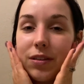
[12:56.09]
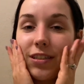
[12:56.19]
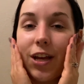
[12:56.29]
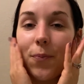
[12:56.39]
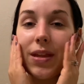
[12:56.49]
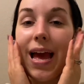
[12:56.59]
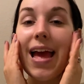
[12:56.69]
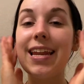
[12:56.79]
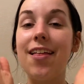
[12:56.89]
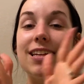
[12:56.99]
So
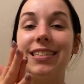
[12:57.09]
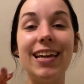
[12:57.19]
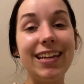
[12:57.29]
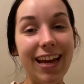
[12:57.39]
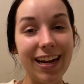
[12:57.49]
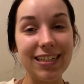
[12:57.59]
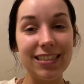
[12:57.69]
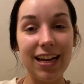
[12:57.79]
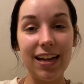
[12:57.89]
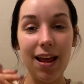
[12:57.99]
now that skincare is done,